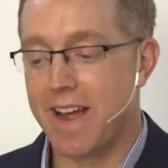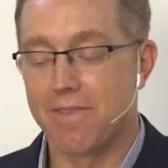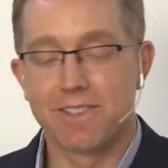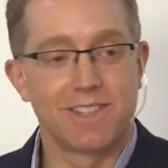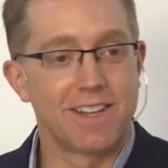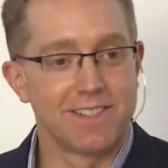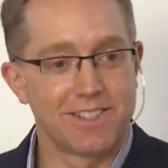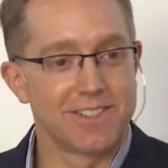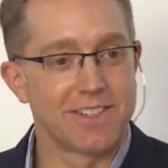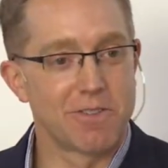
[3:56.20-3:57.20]
have to say,
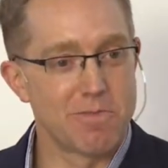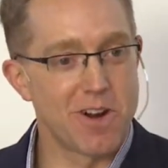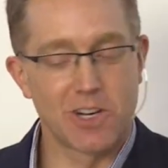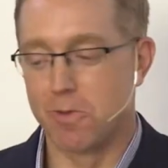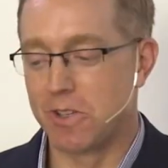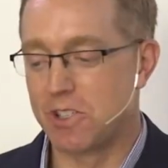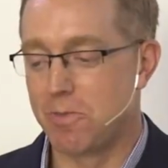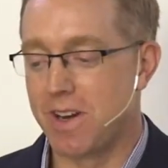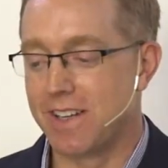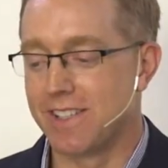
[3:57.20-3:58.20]
this is a remarkable
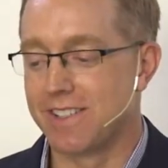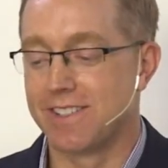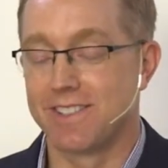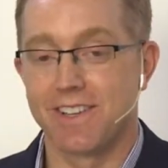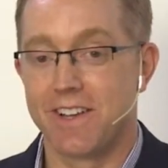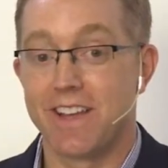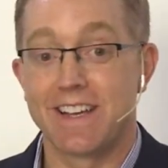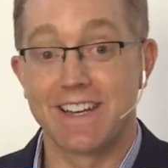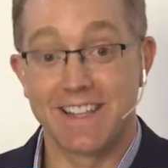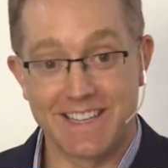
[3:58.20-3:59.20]
experience. This is
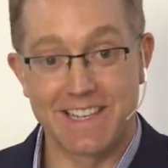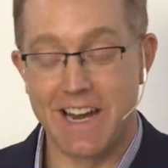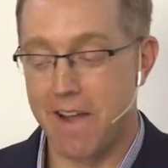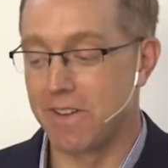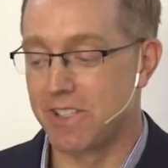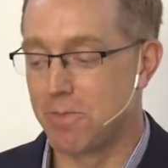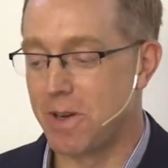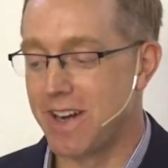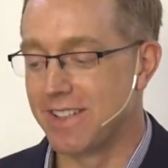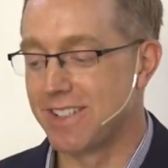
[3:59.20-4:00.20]
unlike anything that I've
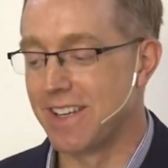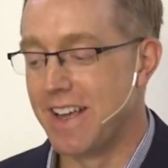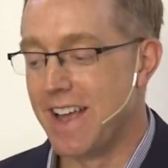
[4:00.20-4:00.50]
experienced.